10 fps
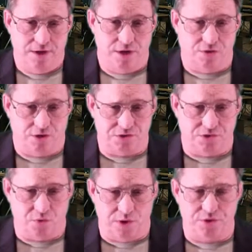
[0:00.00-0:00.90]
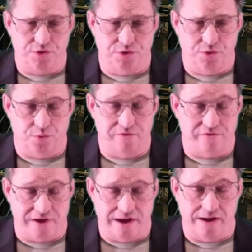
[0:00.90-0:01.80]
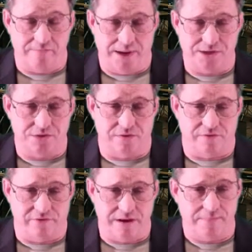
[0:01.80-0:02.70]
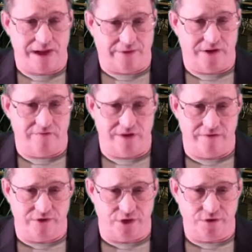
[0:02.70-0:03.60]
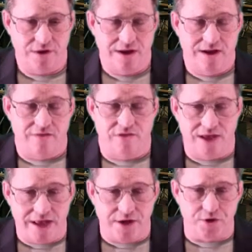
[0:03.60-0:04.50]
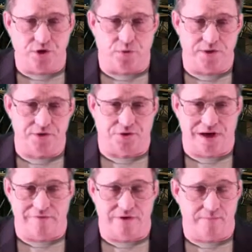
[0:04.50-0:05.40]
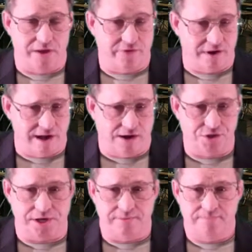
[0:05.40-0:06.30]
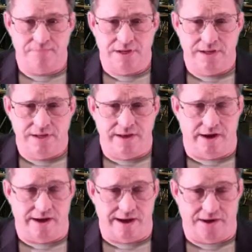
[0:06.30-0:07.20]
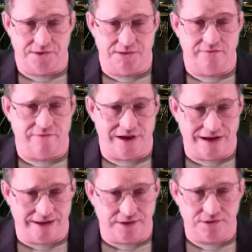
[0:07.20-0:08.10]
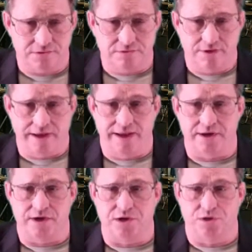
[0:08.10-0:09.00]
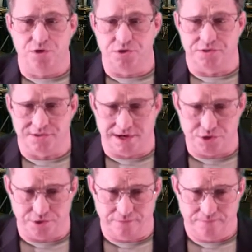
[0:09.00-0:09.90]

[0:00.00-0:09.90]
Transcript: You're also going to refine it based on the feedback that I've given you. Then you're going to draft a methodology, an analysis and findings, and a conclusion section.